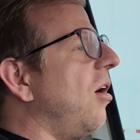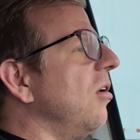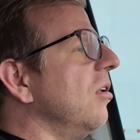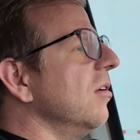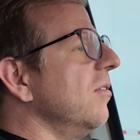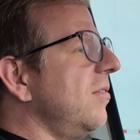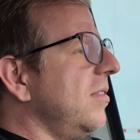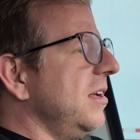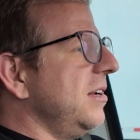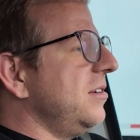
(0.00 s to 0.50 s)

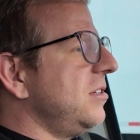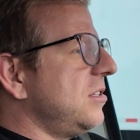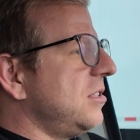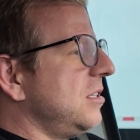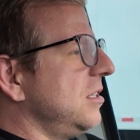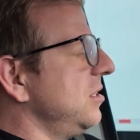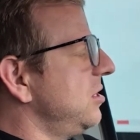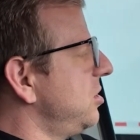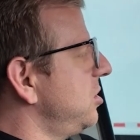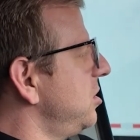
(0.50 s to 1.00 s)
All of
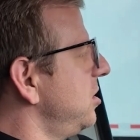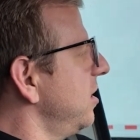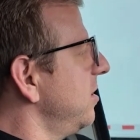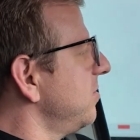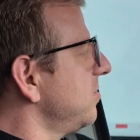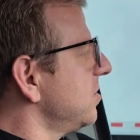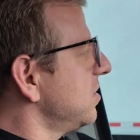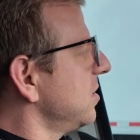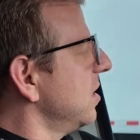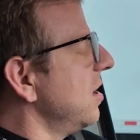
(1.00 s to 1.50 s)
these
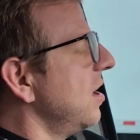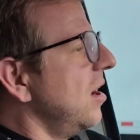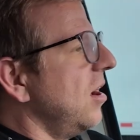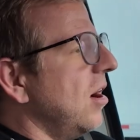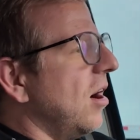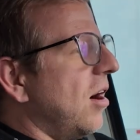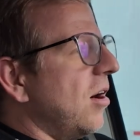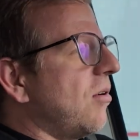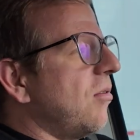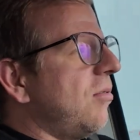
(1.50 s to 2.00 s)
shifts
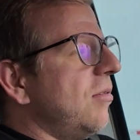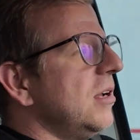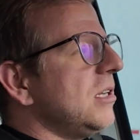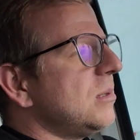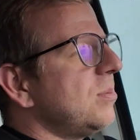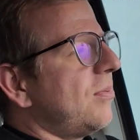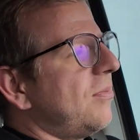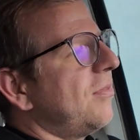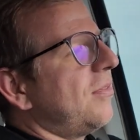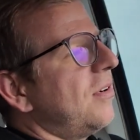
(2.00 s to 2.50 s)
are
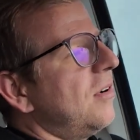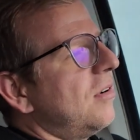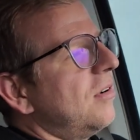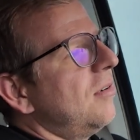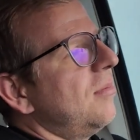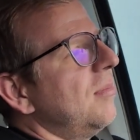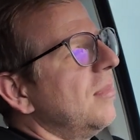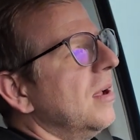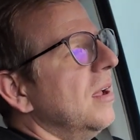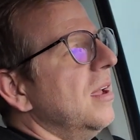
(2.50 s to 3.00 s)
crisp,
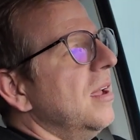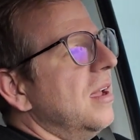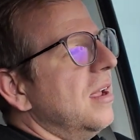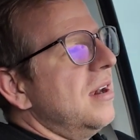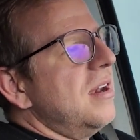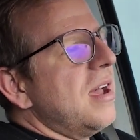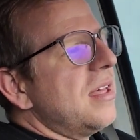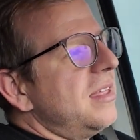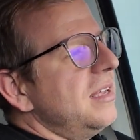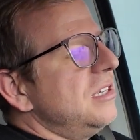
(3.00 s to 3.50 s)

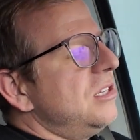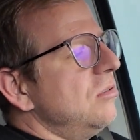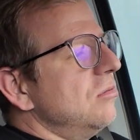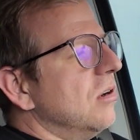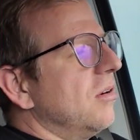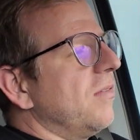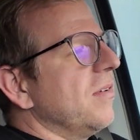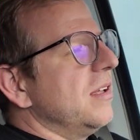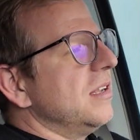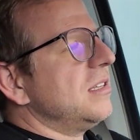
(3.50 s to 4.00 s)
firm, nothing
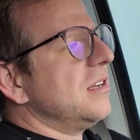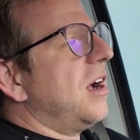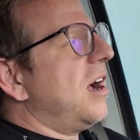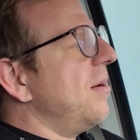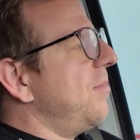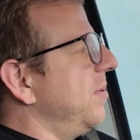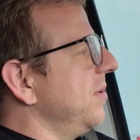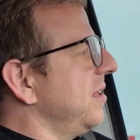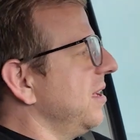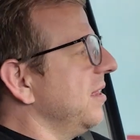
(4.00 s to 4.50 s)
too over the
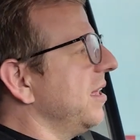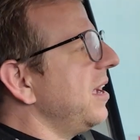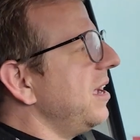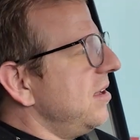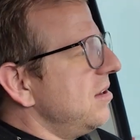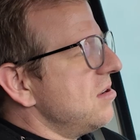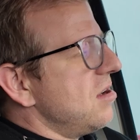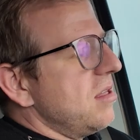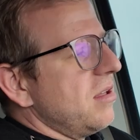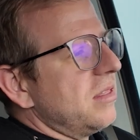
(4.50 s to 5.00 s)
top, but they let
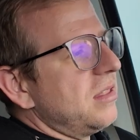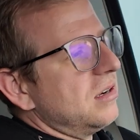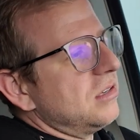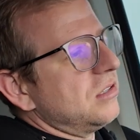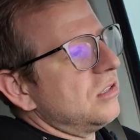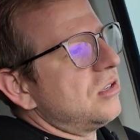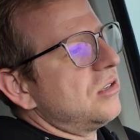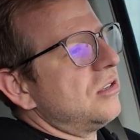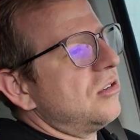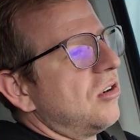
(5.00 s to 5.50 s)
you know that there's
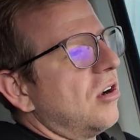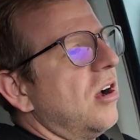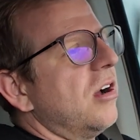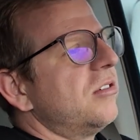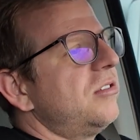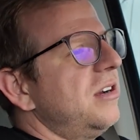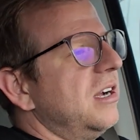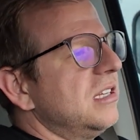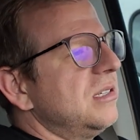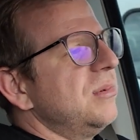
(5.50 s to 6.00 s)
a
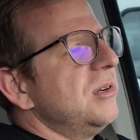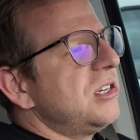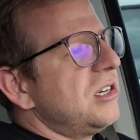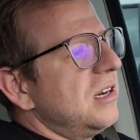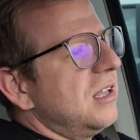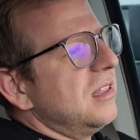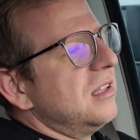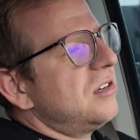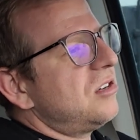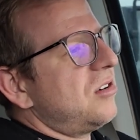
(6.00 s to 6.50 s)
strong
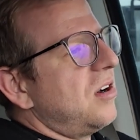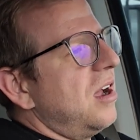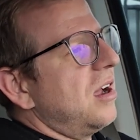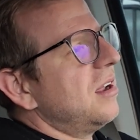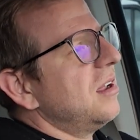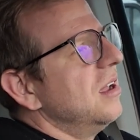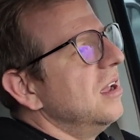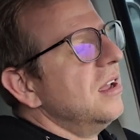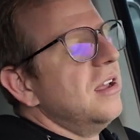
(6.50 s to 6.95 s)
transmission in the truck.